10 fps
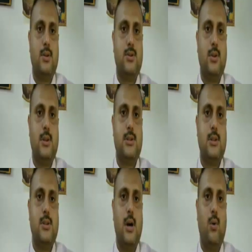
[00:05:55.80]
So this
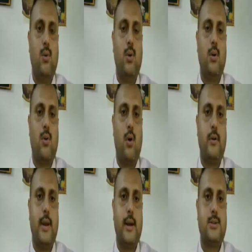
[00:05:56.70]
is the whole
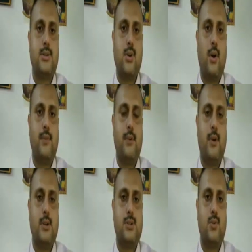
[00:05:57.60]
context of the
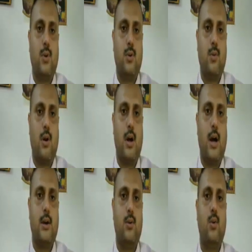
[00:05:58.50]
First World War.
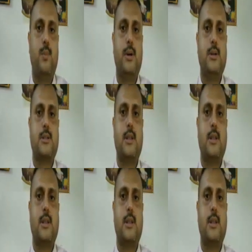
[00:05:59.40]
I hope it is